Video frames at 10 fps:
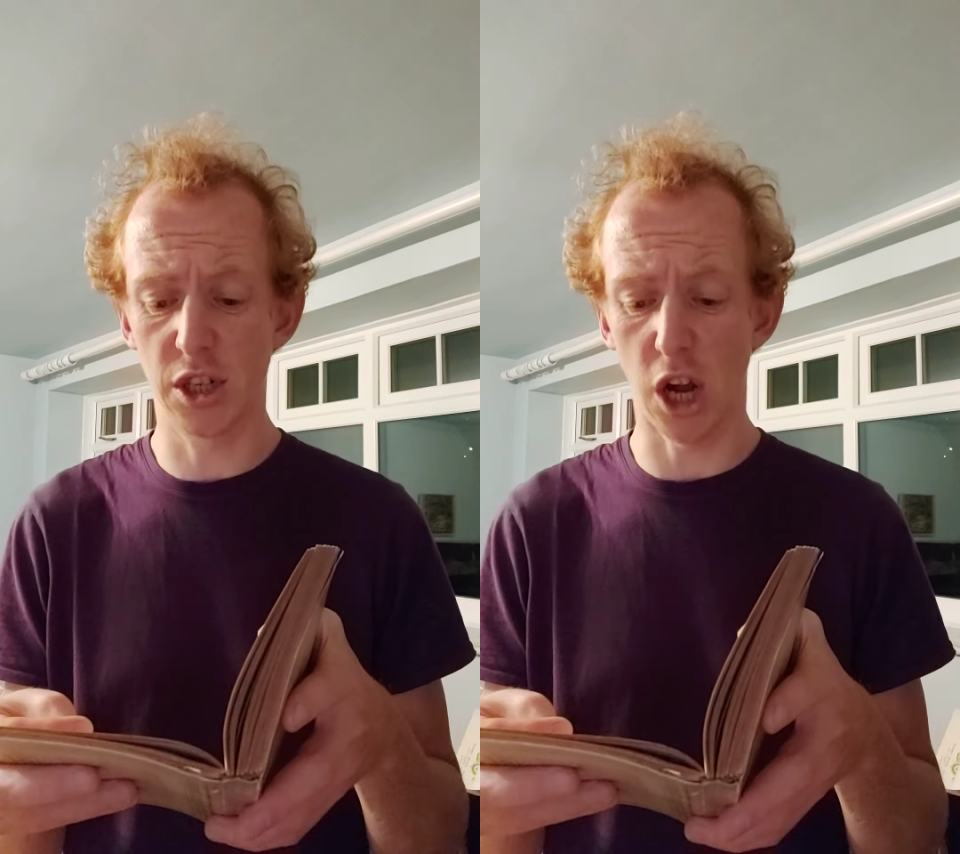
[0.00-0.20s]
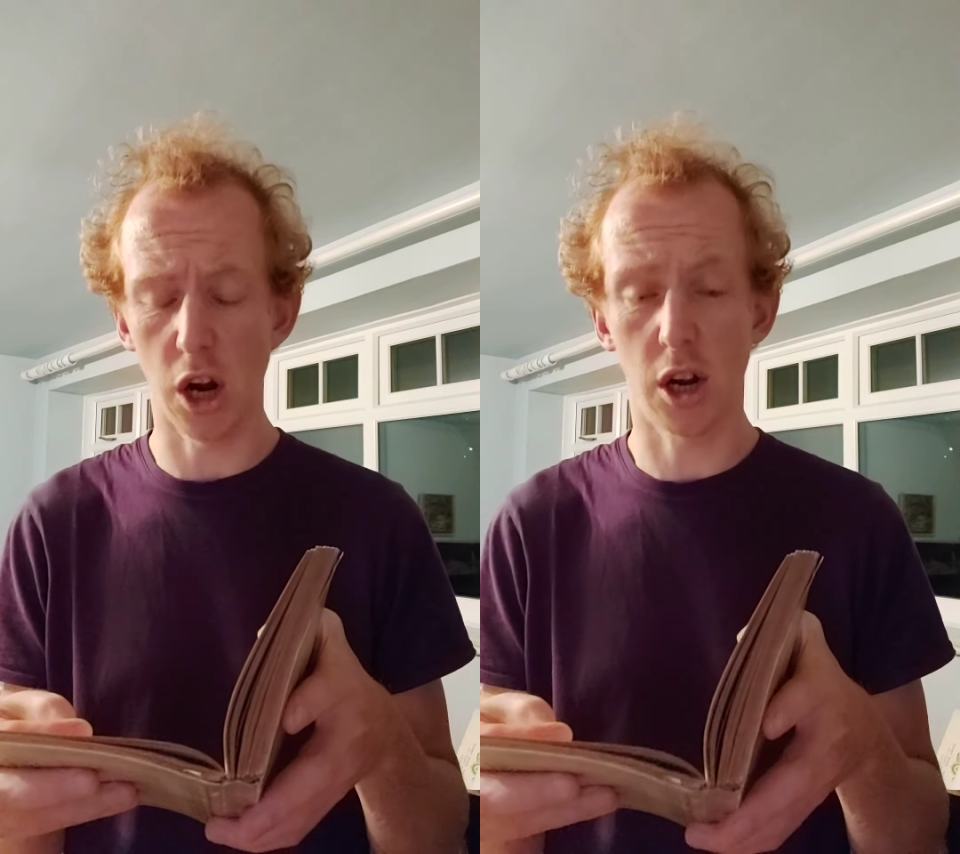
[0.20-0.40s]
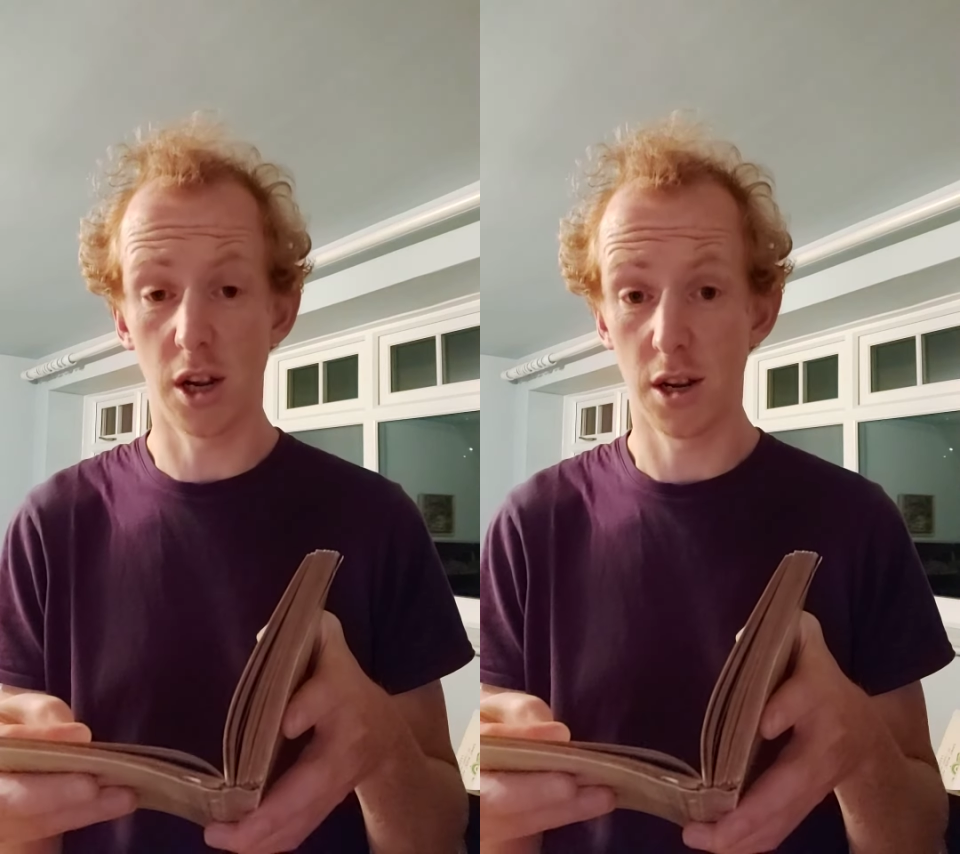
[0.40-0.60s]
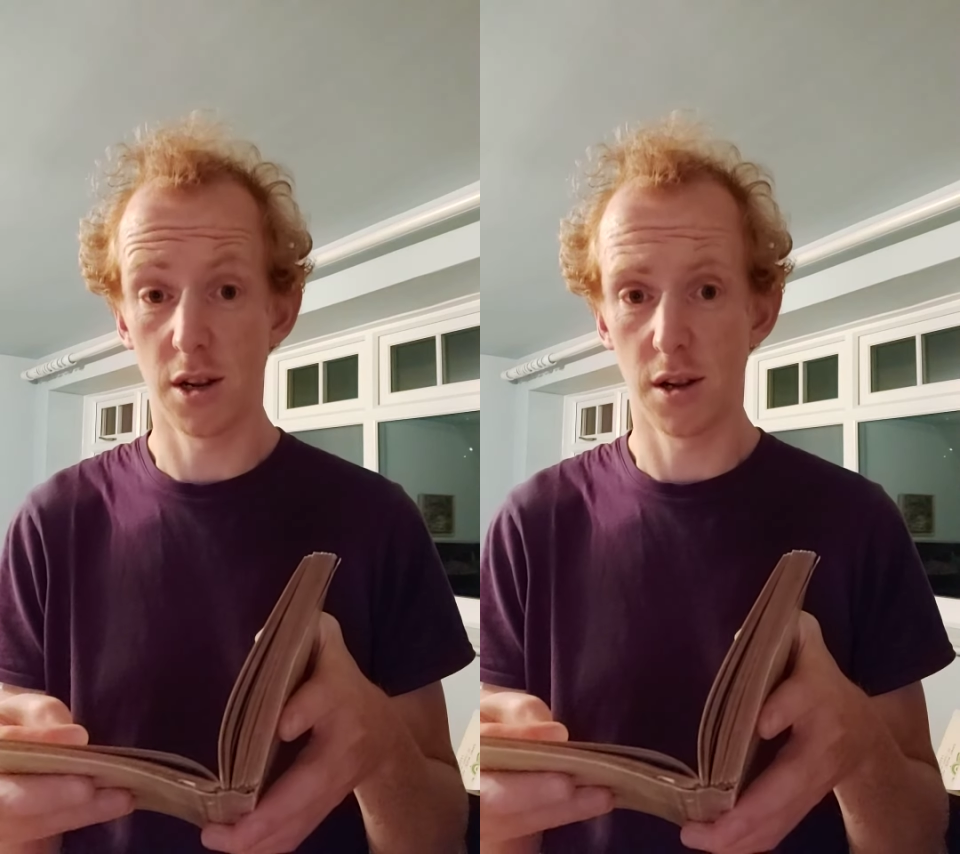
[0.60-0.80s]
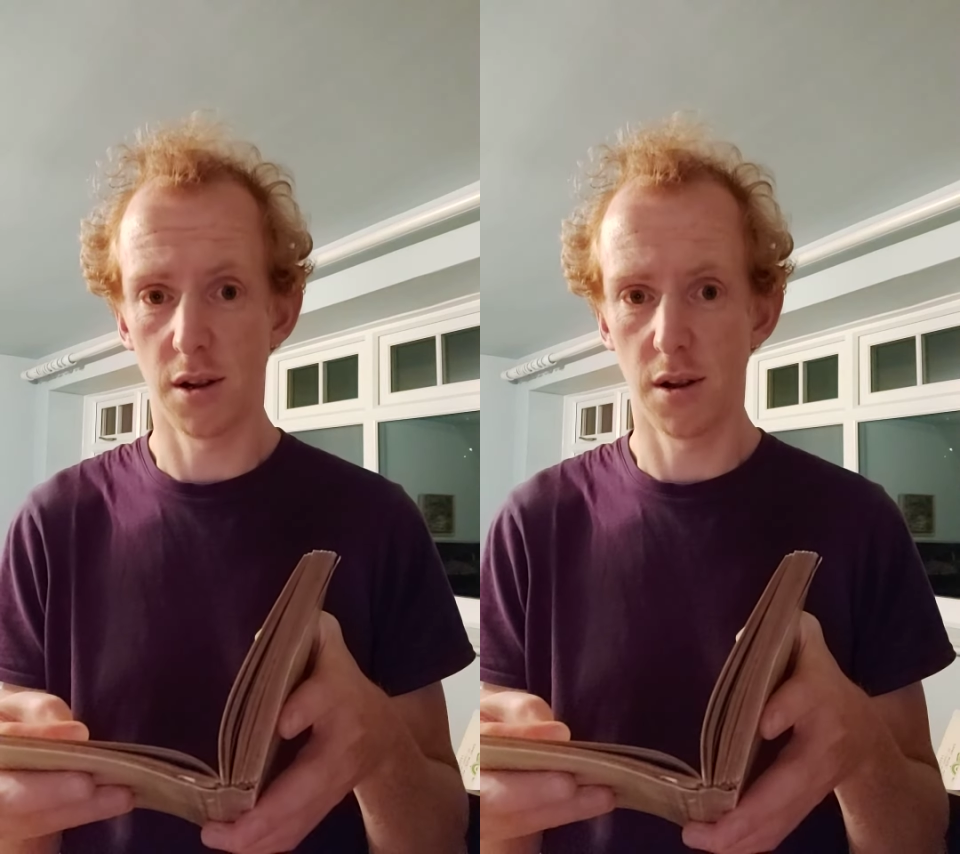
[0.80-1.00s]
duck
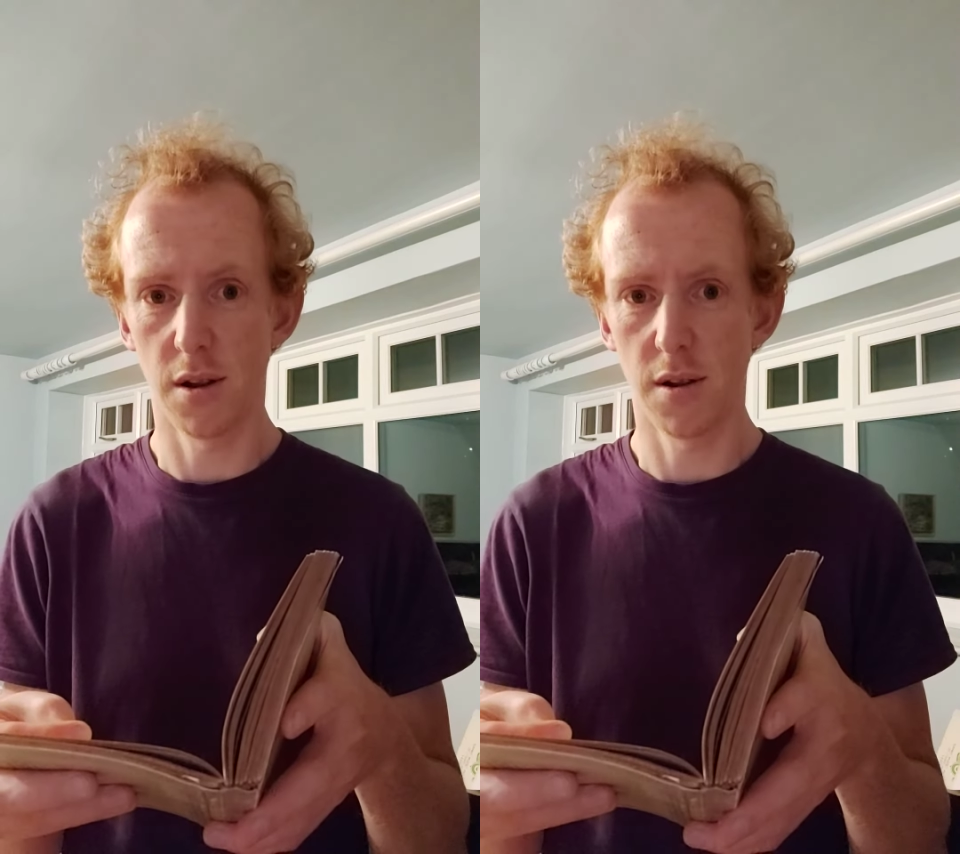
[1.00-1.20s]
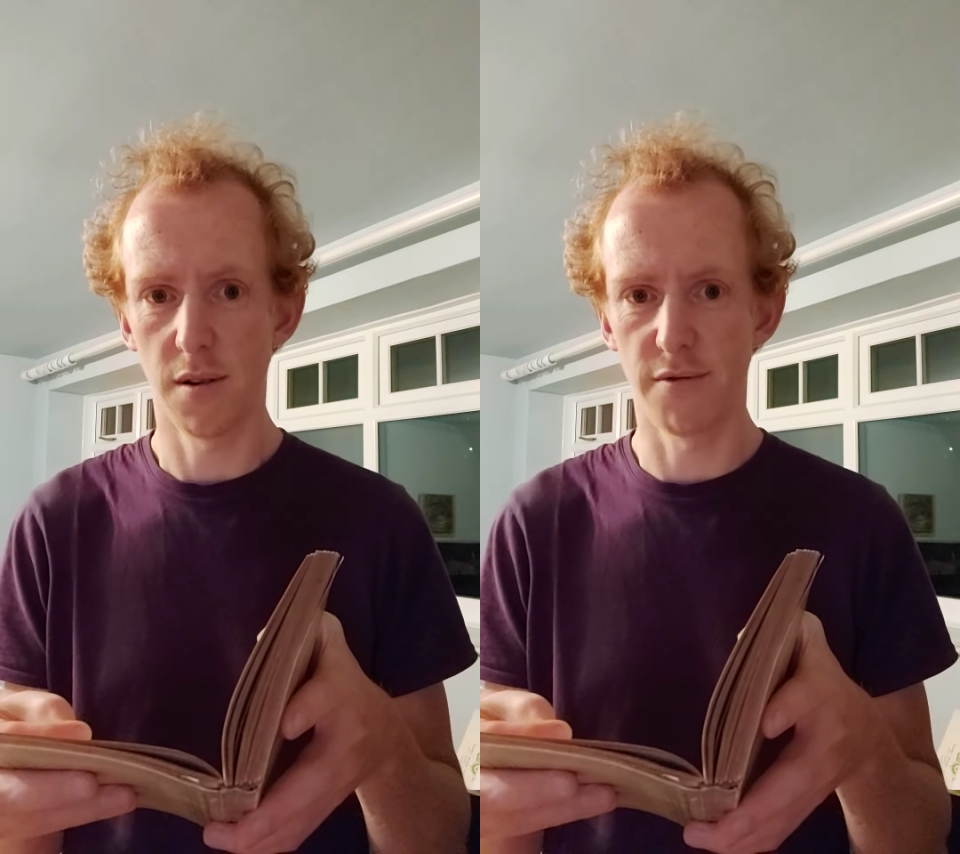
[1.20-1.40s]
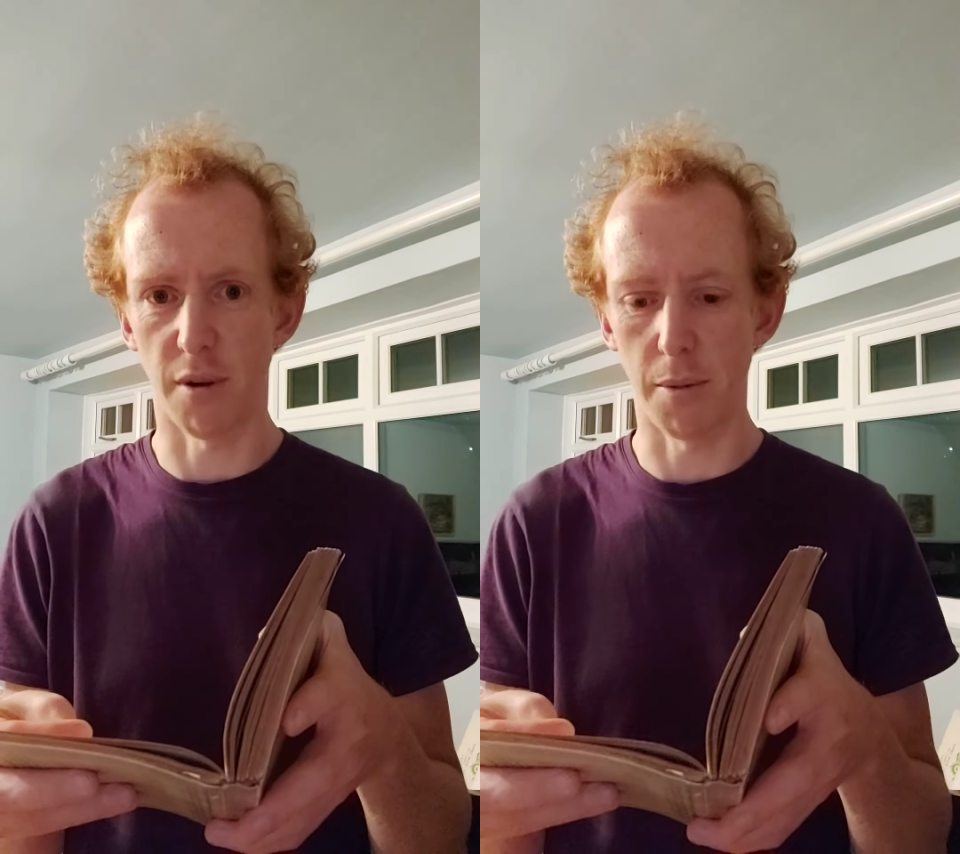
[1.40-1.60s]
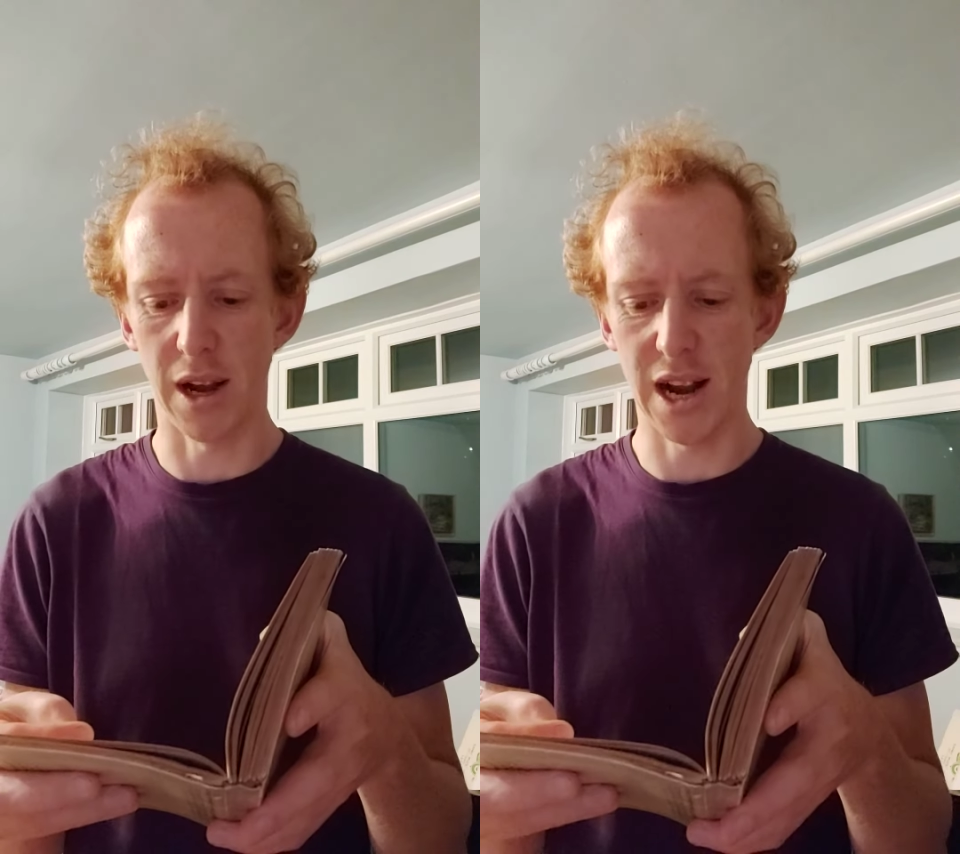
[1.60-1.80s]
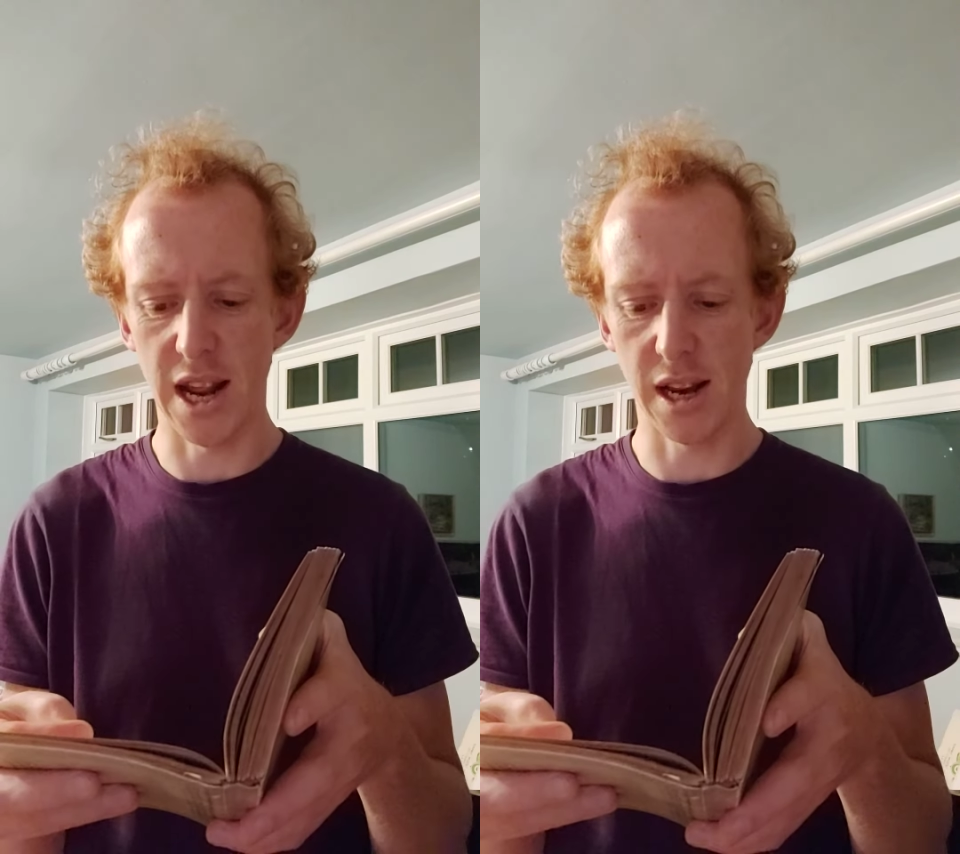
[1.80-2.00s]
from the
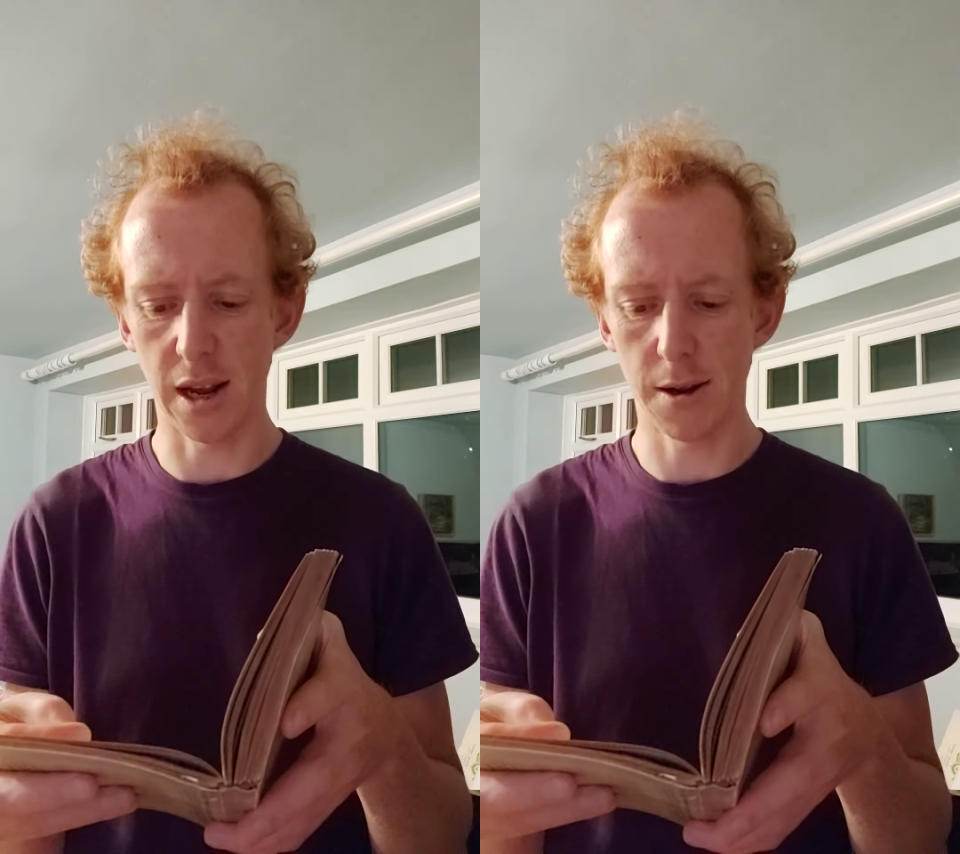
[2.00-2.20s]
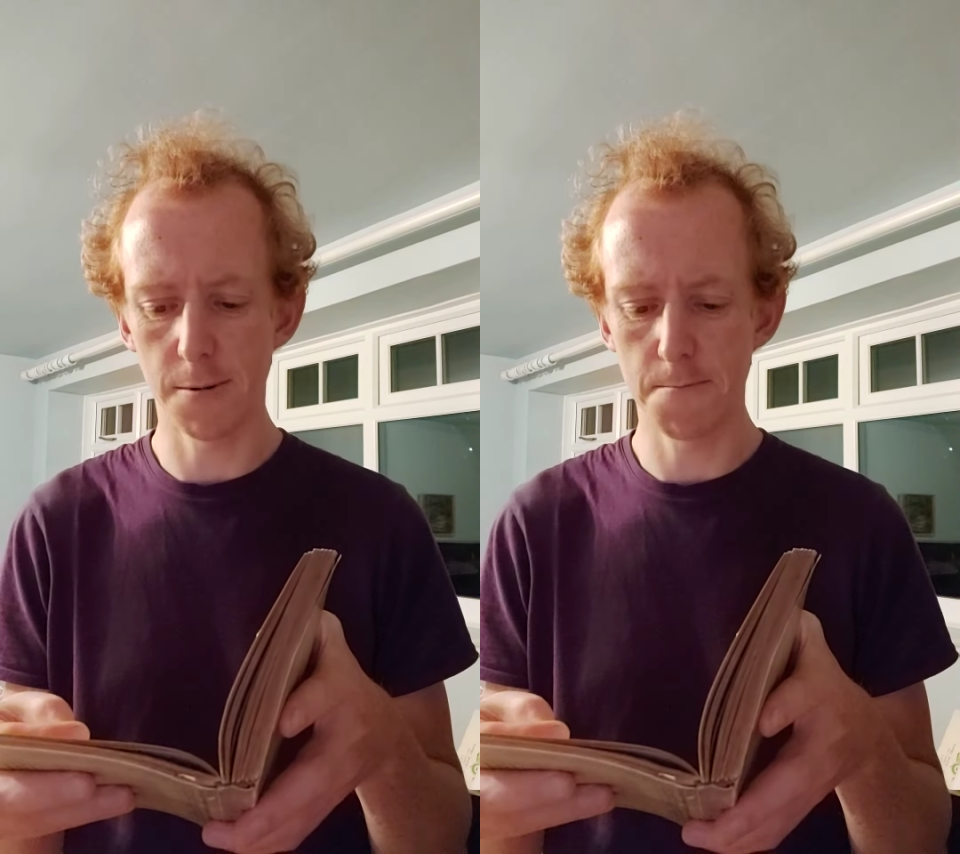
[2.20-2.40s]
lake.